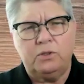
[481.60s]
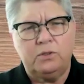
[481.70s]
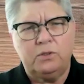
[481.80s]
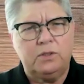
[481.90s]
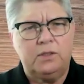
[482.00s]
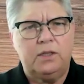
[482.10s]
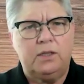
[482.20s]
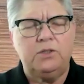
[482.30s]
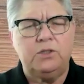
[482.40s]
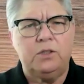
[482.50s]
our Senate
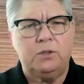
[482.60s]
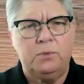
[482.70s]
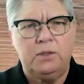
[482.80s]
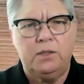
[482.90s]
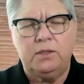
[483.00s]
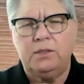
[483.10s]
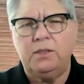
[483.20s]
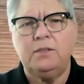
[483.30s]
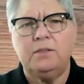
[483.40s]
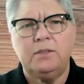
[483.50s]
Aging Committee in
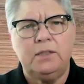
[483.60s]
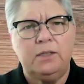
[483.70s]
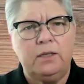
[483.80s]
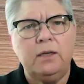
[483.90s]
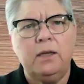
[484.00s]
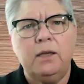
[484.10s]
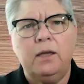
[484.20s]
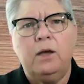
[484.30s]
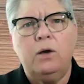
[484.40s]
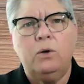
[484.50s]
DC
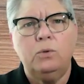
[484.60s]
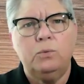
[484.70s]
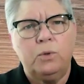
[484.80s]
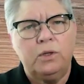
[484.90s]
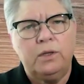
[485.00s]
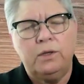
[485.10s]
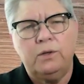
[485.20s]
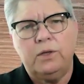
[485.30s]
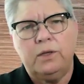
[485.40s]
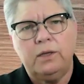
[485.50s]
hold one
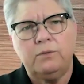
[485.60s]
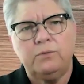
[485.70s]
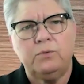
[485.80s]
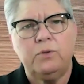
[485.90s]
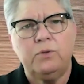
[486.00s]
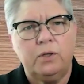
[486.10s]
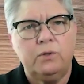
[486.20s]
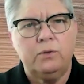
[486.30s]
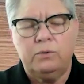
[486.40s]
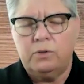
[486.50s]
hearing after
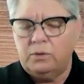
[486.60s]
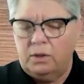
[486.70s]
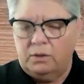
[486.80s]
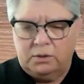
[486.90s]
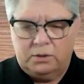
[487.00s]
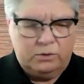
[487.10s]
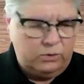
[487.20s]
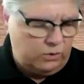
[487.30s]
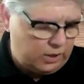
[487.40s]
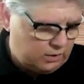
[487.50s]
another. Uh,
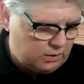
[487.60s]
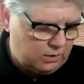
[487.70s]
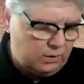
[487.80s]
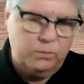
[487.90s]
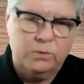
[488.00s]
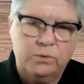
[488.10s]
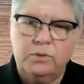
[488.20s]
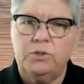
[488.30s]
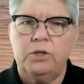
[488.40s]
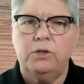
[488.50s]
Senator Grassley was
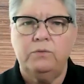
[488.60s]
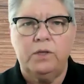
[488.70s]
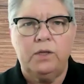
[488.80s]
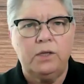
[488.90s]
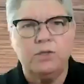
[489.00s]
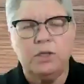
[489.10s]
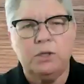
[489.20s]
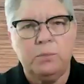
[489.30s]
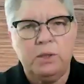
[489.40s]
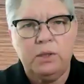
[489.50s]
the chair of the Aging
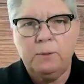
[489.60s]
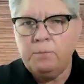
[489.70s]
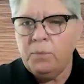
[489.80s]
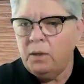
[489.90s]
Committee